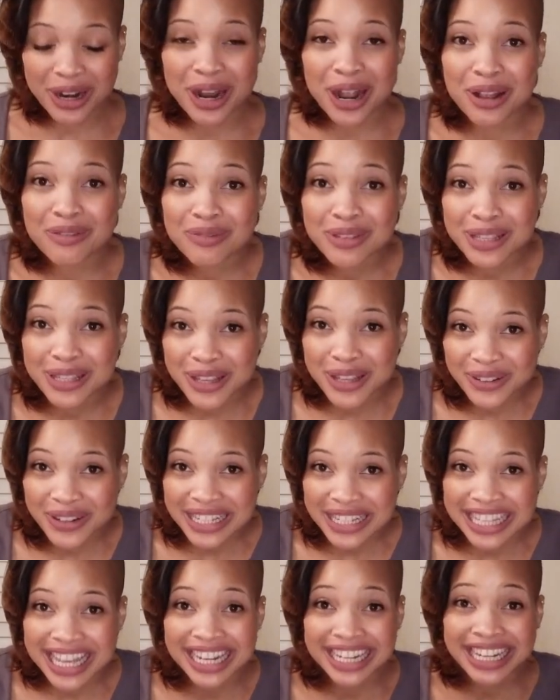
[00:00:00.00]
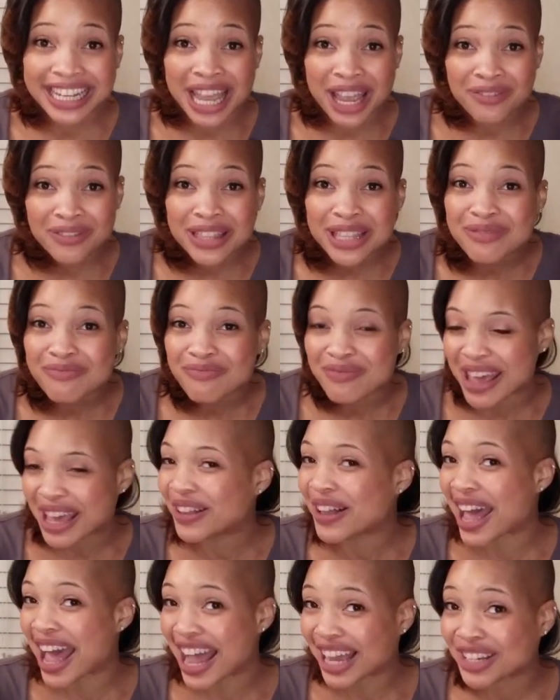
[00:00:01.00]
I'm so excited. It came in the
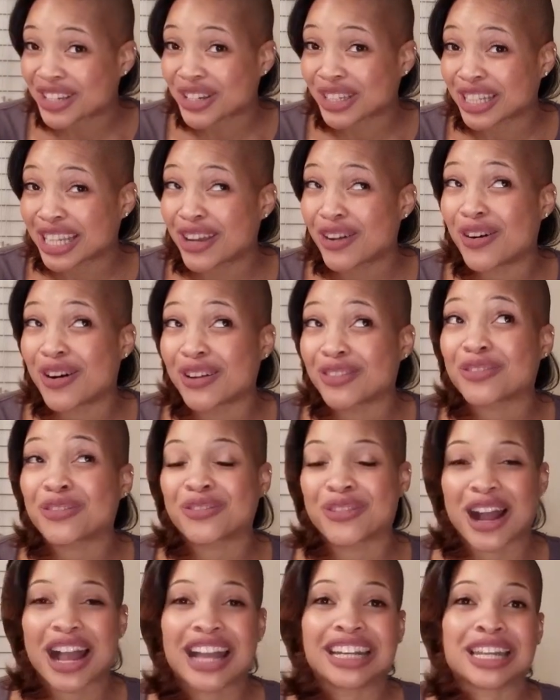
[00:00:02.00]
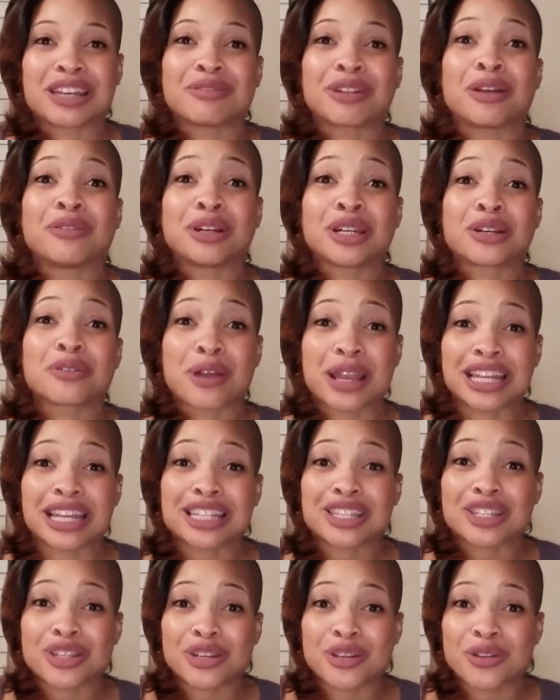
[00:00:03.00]
mail actually on Friday, but I wanted to
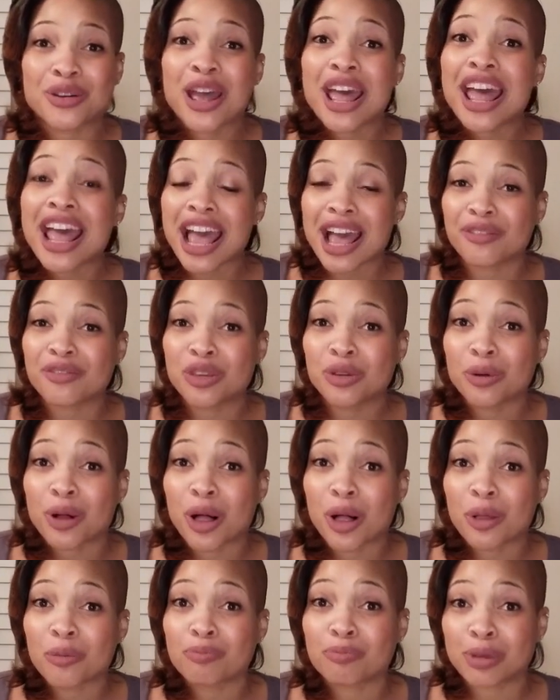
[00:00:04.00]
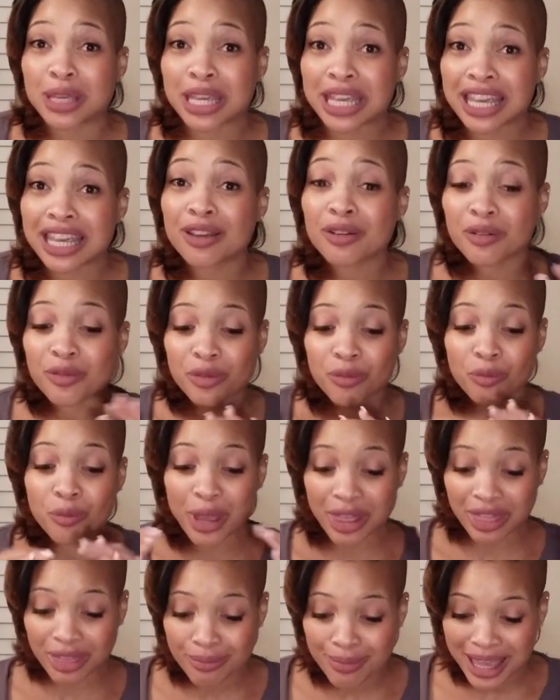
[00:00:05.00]
wait to have you all be
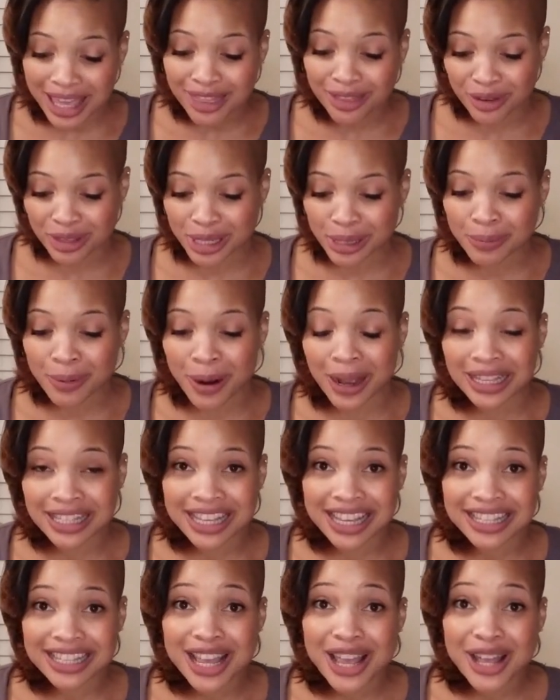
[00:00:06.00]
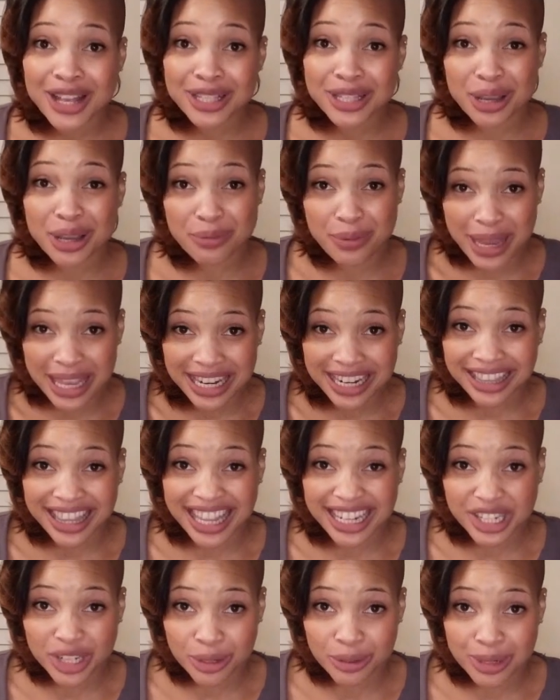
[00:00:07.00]
with me through this process. So I waited
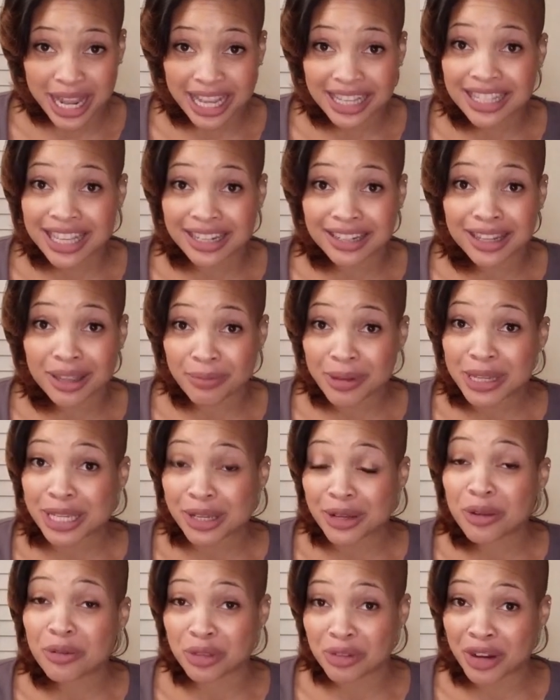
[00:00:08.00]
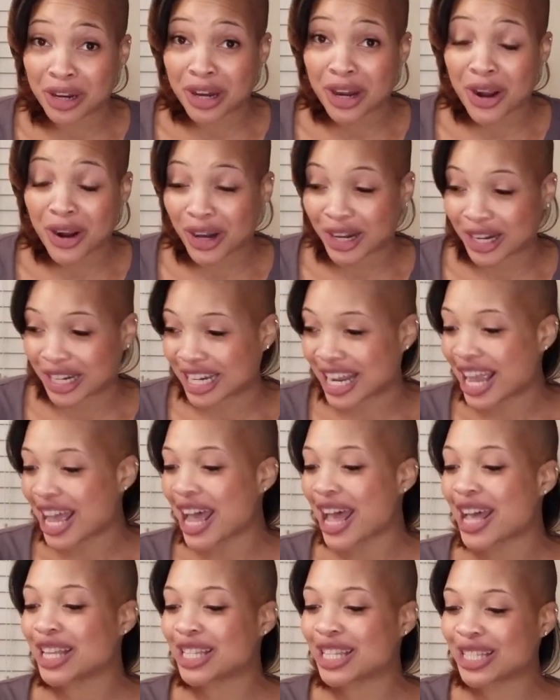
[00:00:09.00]
2 days, and let me tell you, it was very hard.
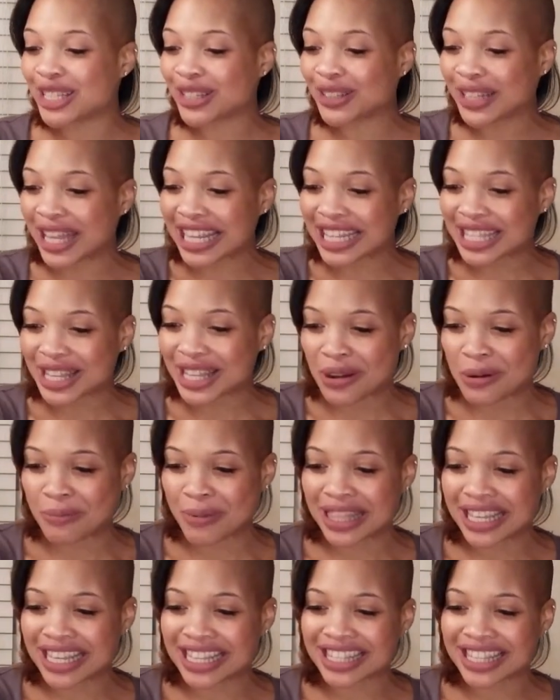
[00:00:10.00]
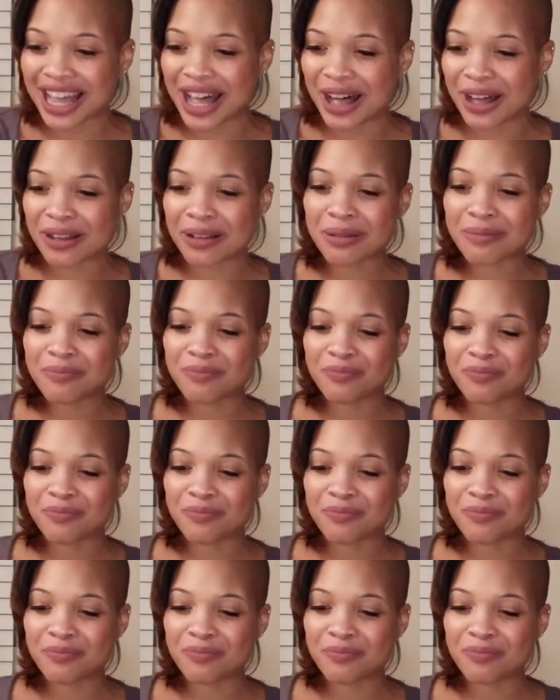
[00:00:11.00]
So let's open this up.